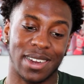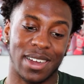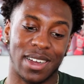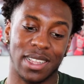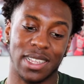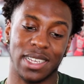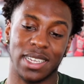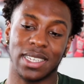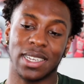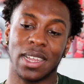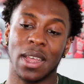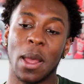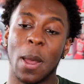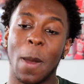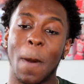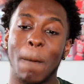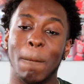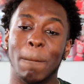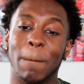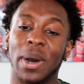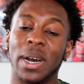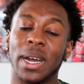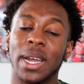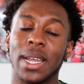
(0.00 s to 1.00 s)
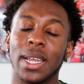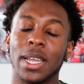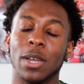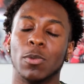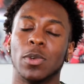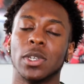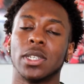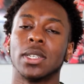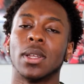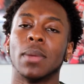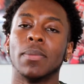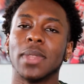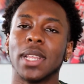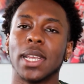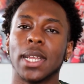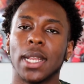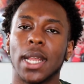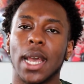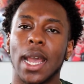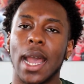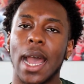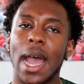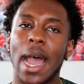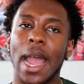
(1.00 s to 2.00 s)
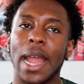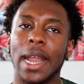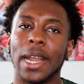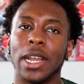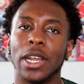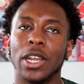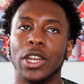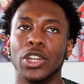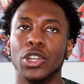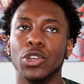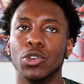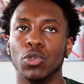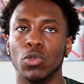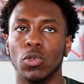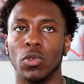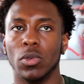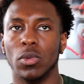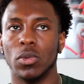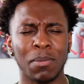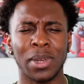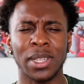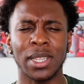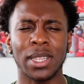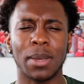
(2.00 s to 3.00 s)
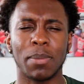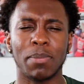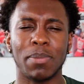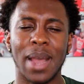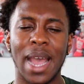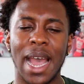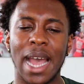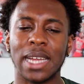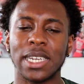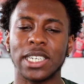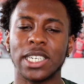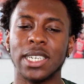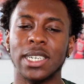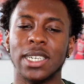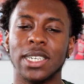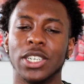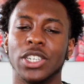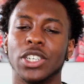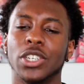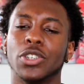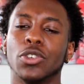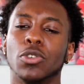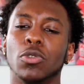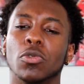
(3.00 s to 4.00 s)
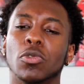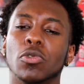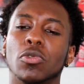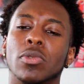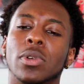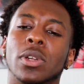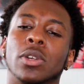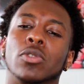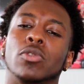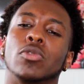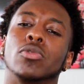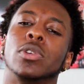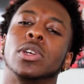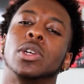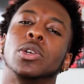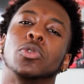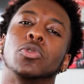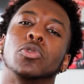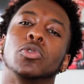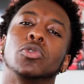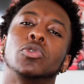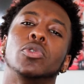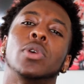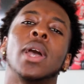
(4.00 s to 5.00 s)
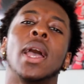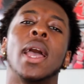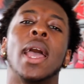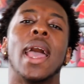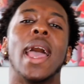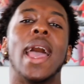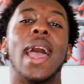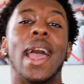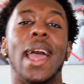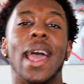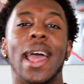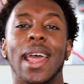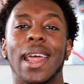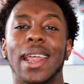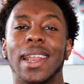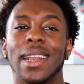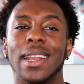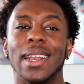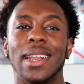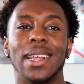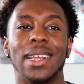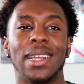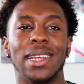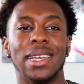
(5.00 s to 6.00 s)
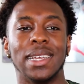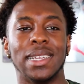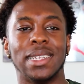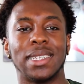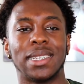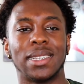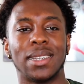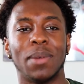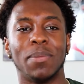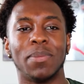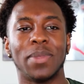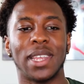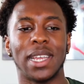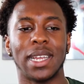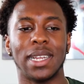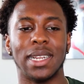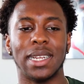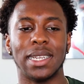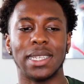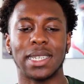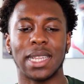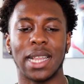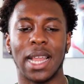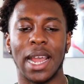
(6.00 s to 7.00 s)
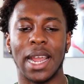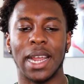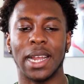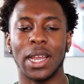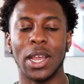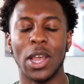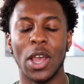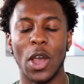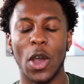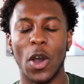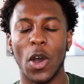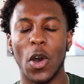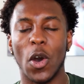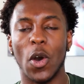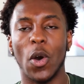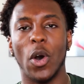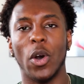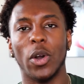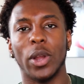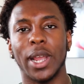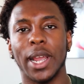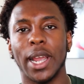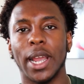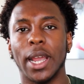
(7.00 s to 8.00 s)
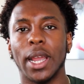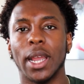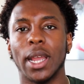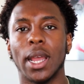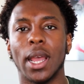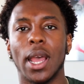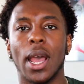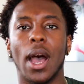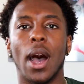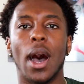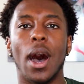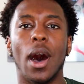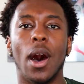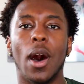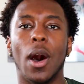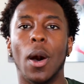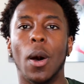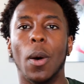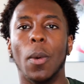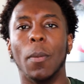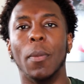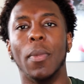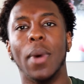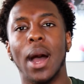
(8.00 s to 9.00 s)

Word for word: all this, but it was something that I knew, but the passion, it just grew and grew and grew, and it's something that's like, oh, okay, um,